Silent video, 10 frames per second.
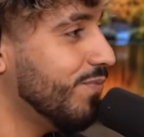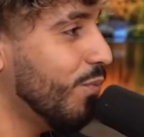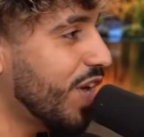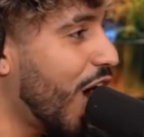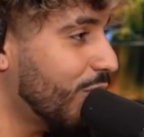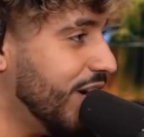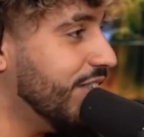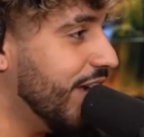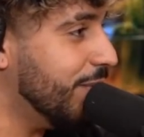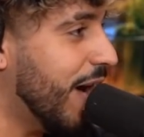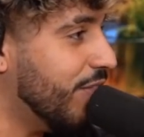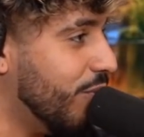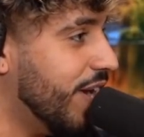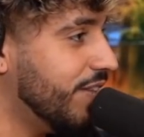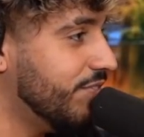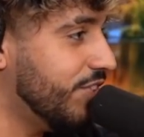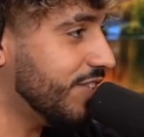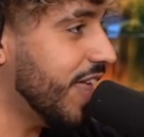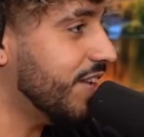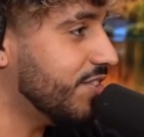we already there, by the way.
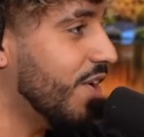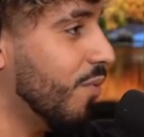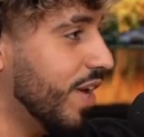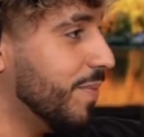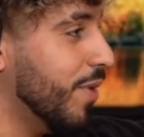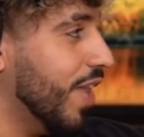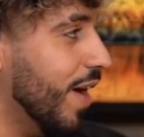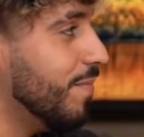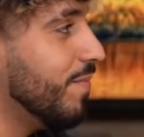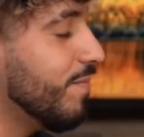Just let us know when to pull up.